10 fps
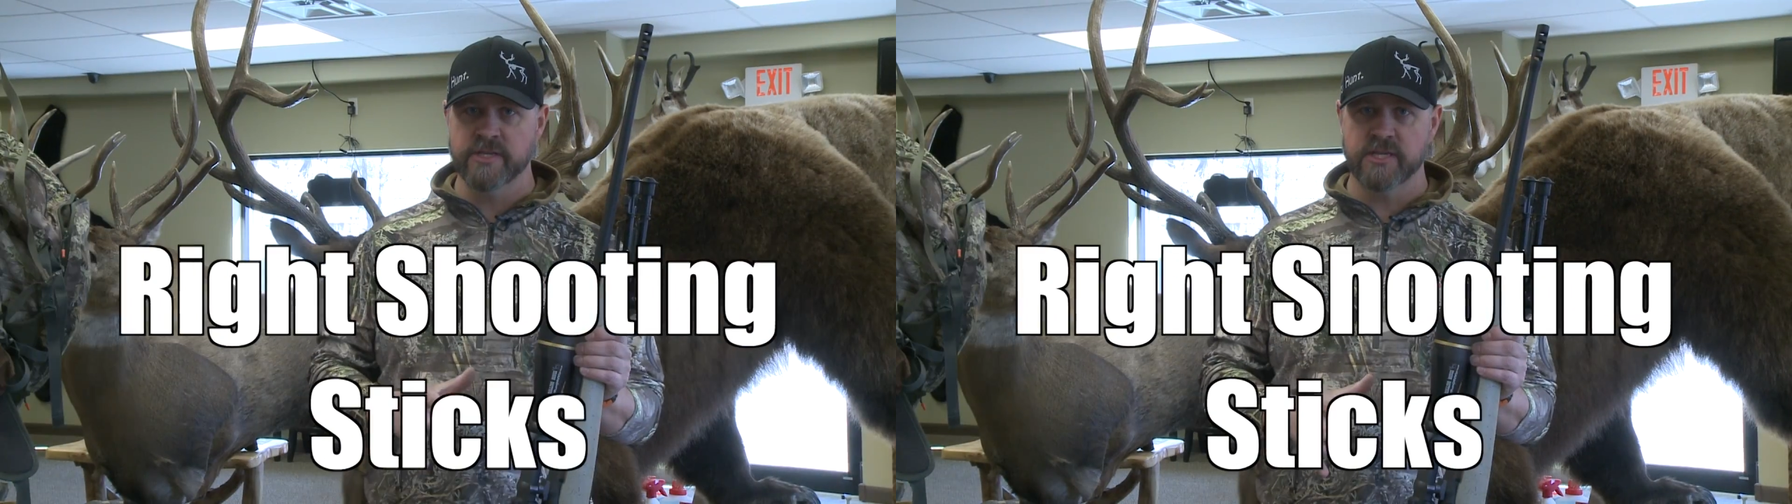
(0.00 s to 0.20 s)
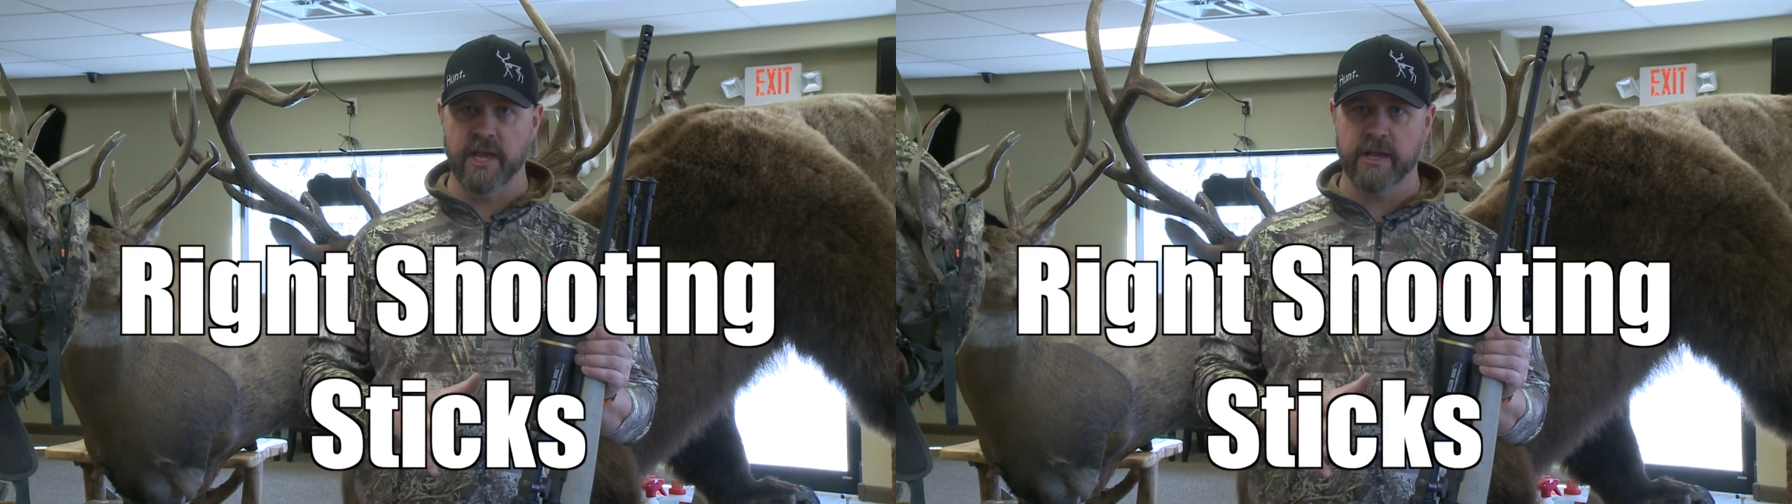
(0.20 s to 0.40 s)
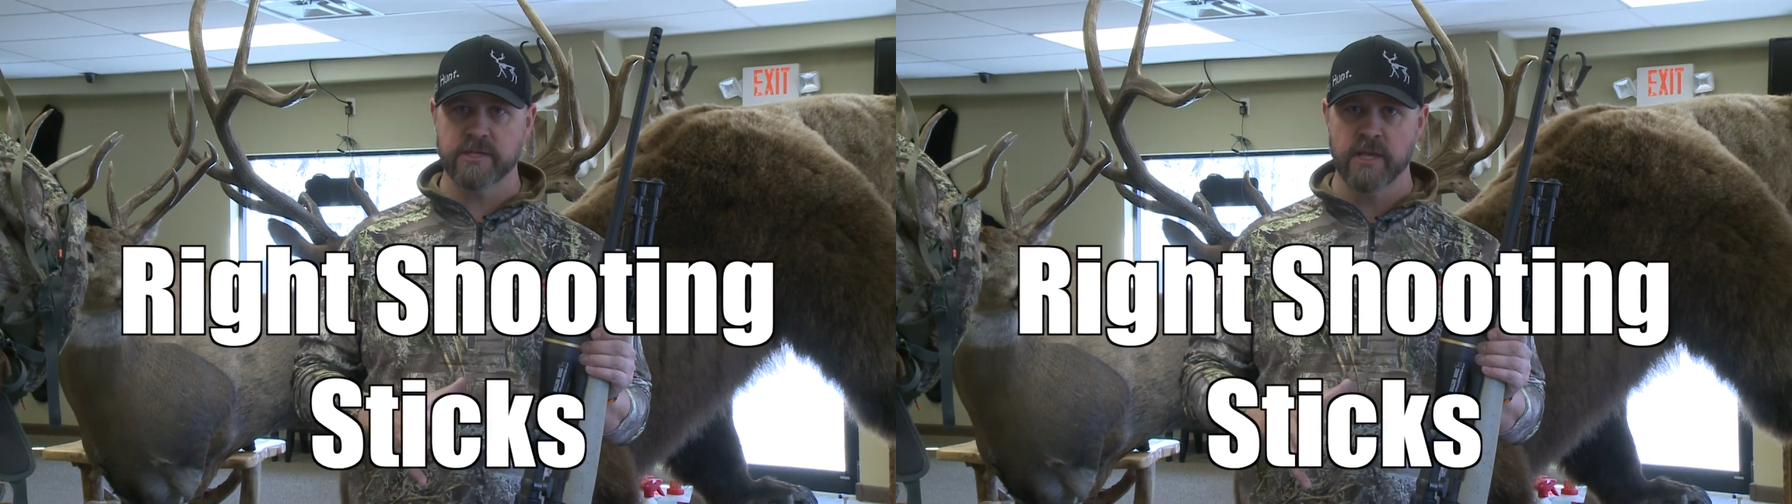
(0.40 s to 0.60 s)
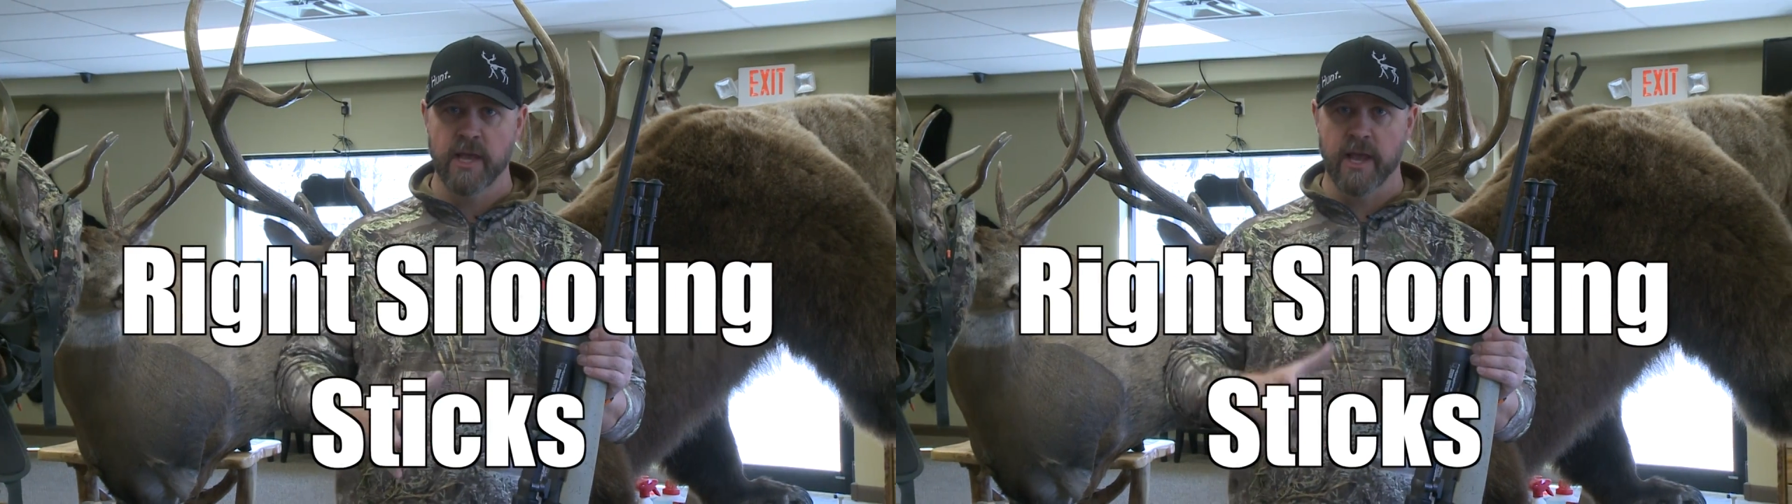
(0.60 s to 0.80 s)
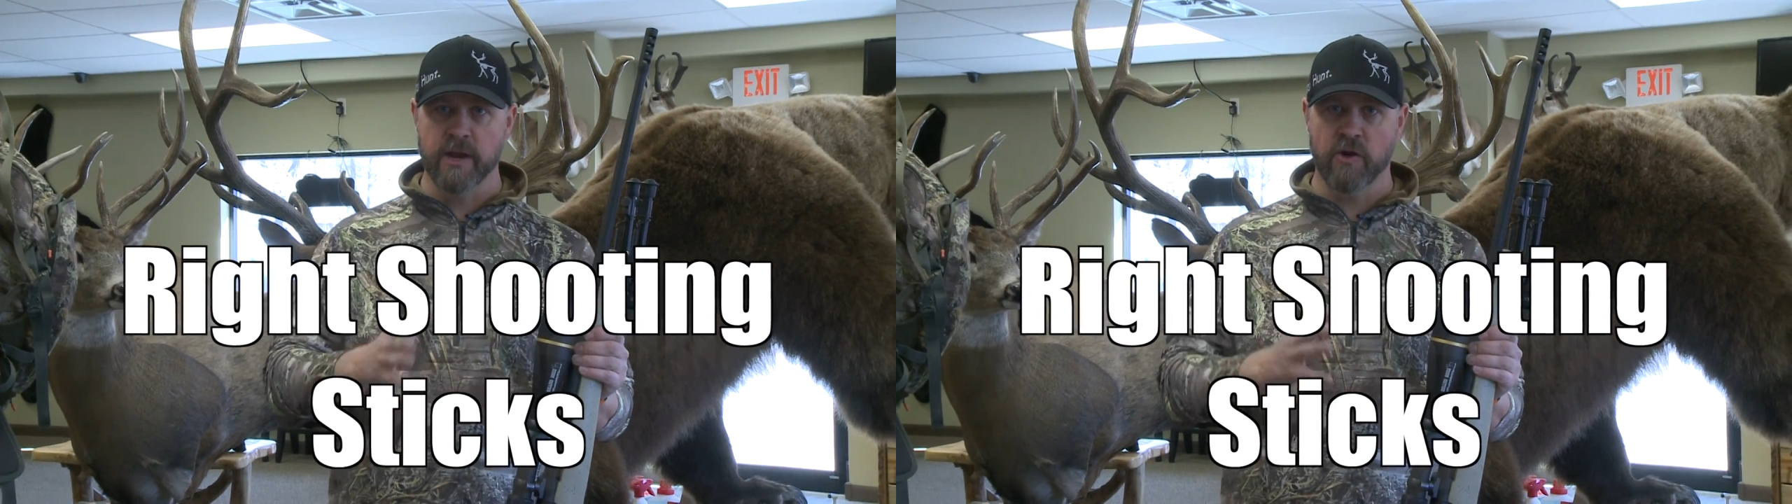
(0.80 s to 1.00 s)
sticks
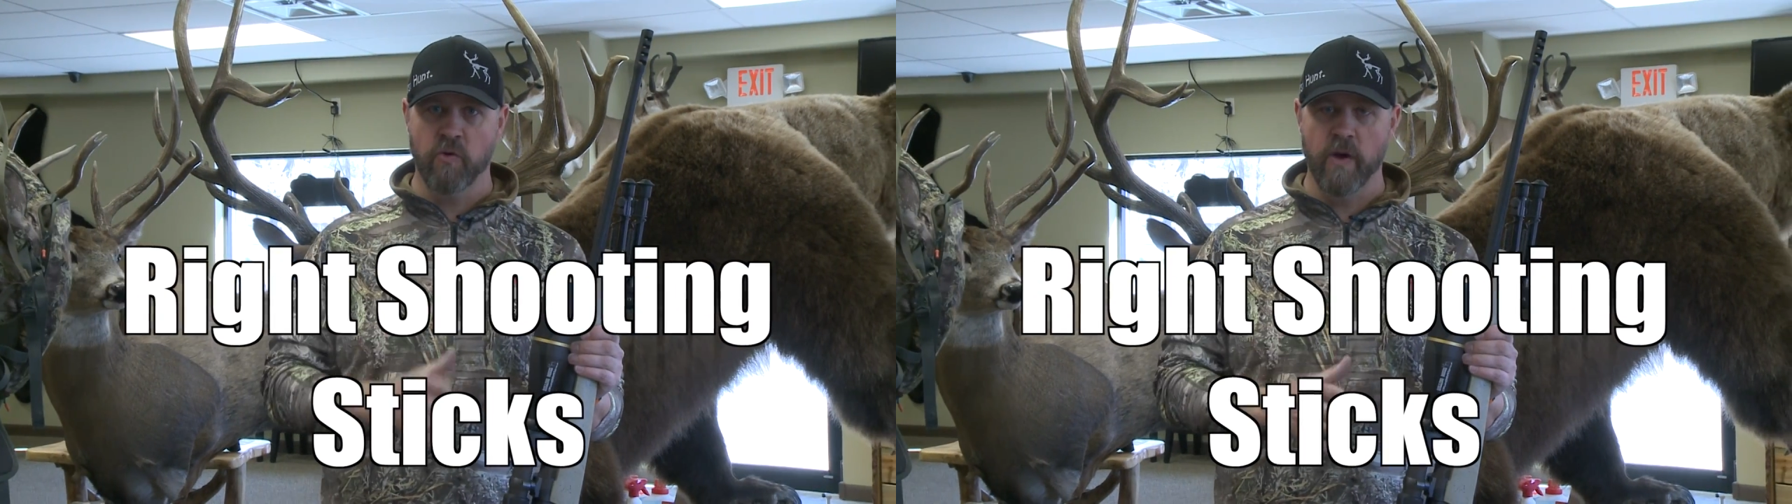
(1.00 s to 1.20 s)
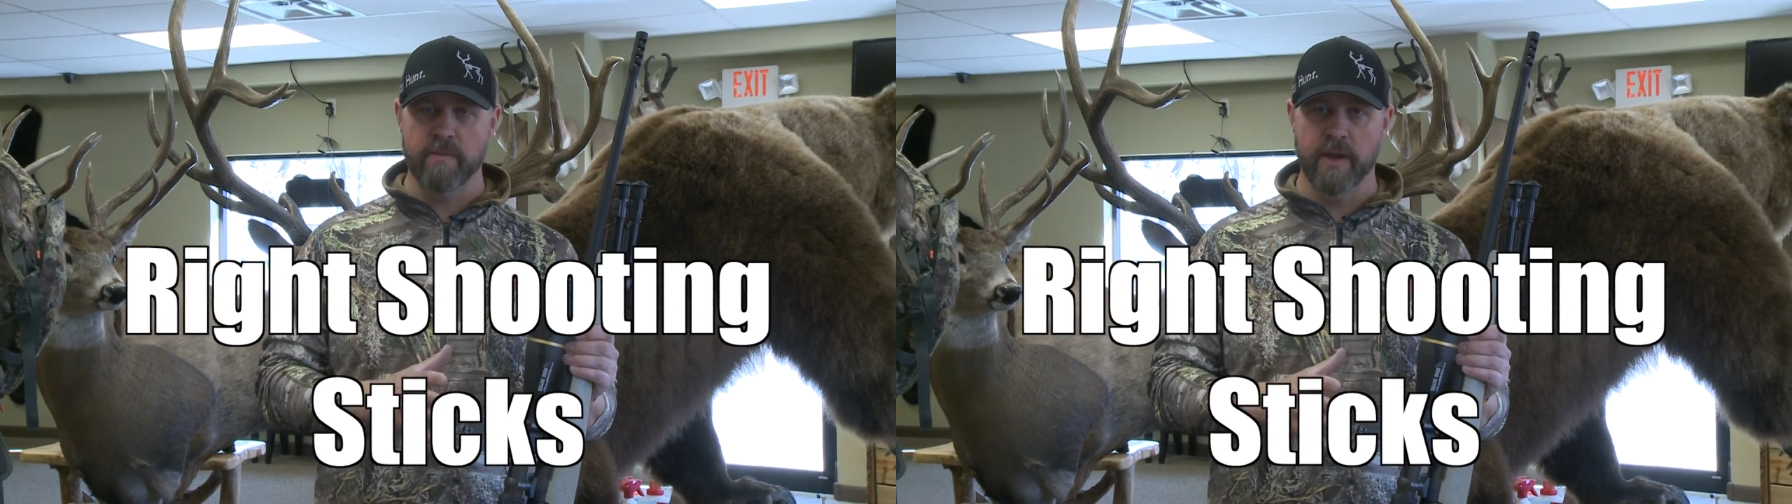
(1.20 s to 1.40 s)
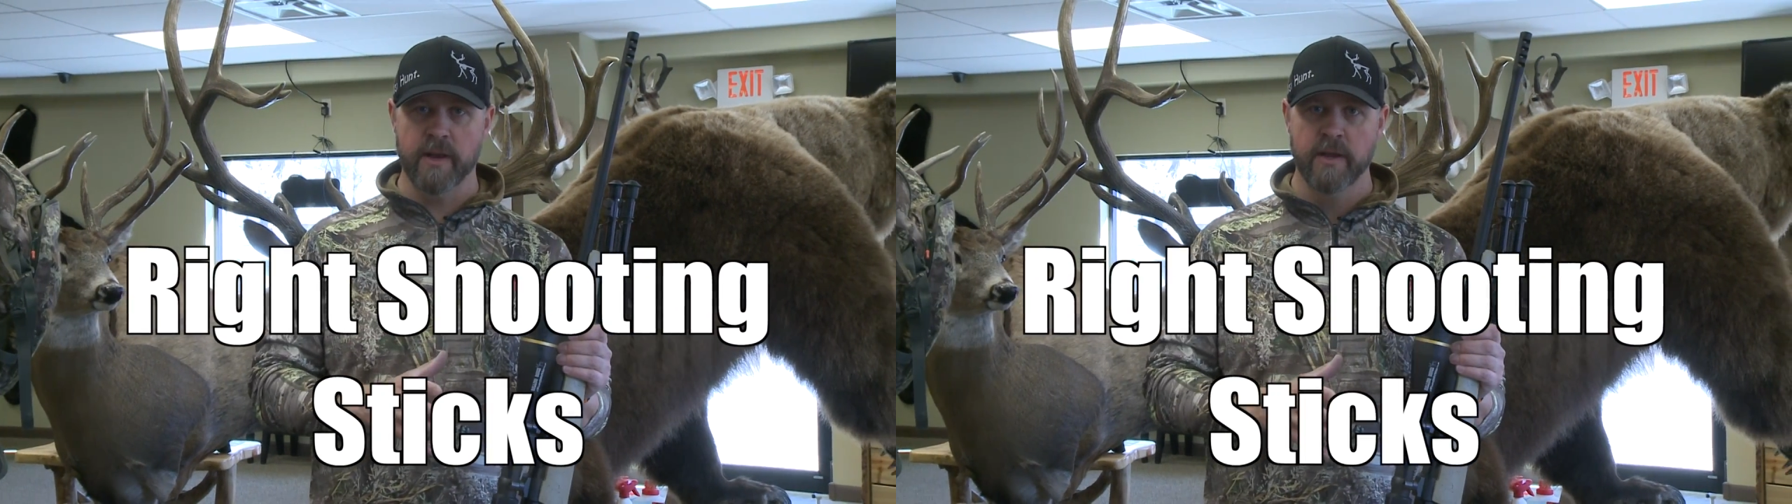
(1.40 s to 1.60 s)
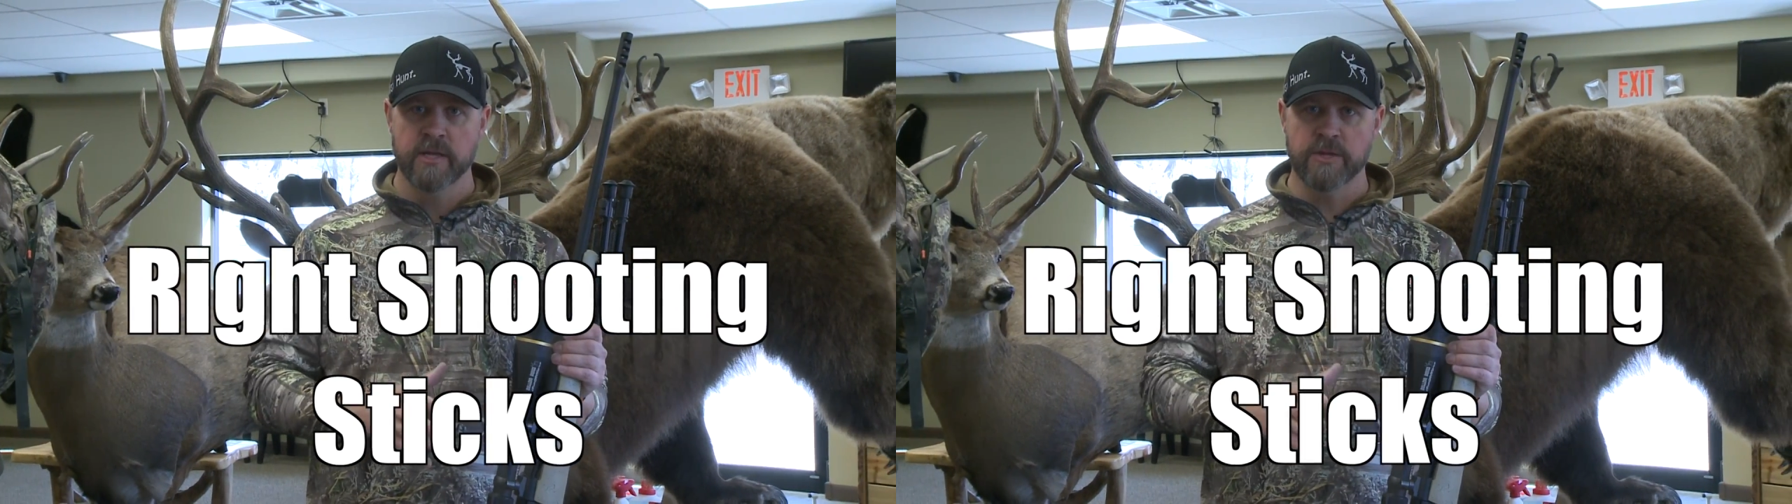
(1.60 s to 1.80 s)
and equipment